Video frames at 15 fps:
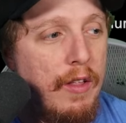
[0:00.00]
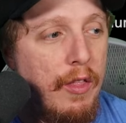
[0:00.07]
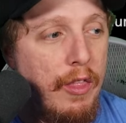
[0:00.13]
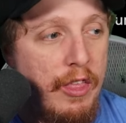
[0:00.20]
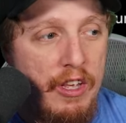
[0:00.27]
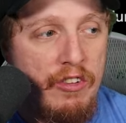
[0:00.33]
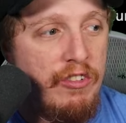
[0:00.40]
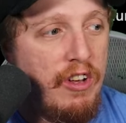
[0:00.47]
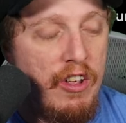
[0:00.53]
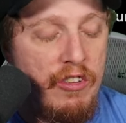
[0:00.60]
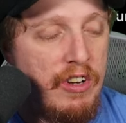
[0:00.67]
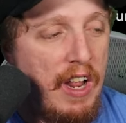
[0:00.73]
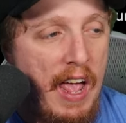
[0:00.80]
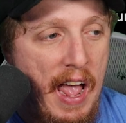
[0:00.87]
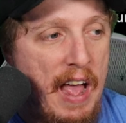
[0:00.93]
This
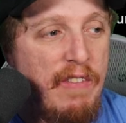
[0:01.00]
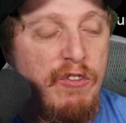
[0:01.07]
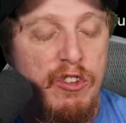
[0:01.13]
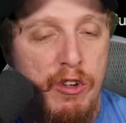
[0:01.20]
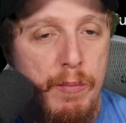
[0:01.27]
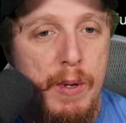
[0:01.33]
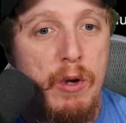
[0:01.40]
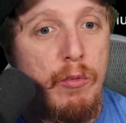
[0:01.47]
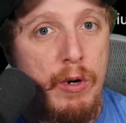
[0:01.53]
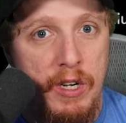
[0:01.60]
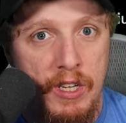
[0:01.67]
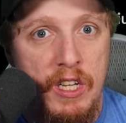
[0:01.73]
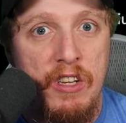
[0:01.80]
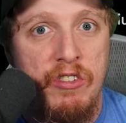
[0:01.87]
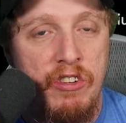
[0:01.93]
doesn't have to be
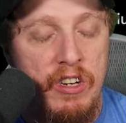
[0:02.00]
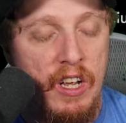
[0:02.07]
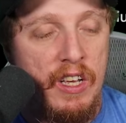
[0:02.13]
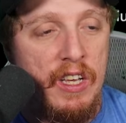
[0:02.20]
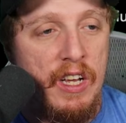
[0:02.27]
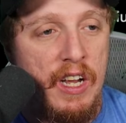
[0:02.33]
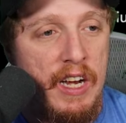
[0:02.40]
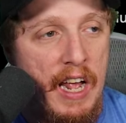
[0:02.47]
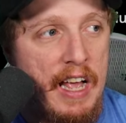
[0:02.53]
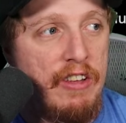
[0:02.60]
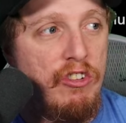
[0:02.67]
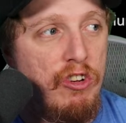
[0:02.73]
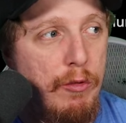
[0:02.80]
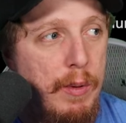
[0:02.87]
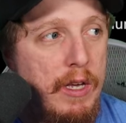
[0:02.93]
realistic, it
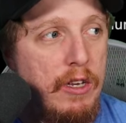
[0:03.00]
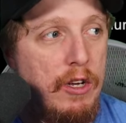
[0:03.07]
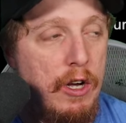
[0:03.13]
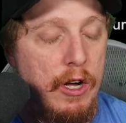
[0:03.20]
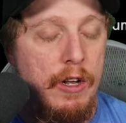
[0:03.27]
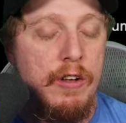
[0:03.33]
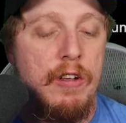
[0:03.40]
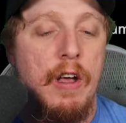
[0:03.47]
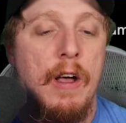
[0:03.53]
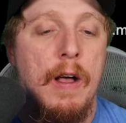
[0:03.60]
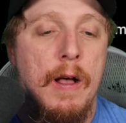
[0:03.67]
has to be good.